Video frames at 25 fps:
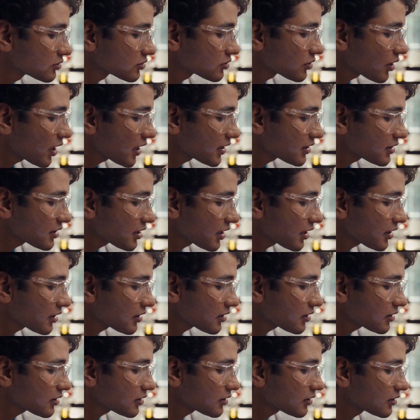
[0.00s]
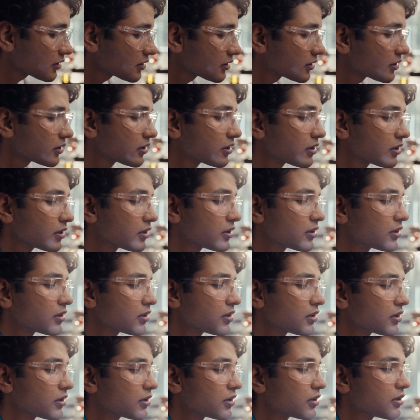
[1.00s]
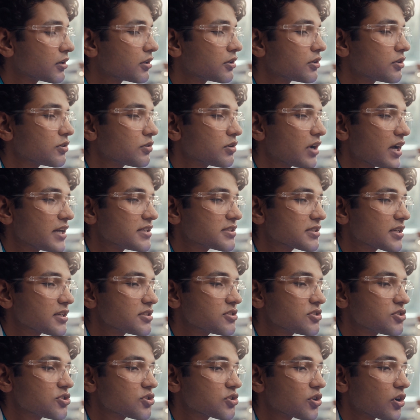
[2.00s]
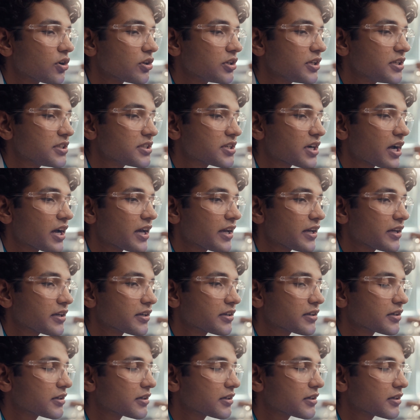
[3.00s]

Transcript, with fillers: So I think you guys can surely try.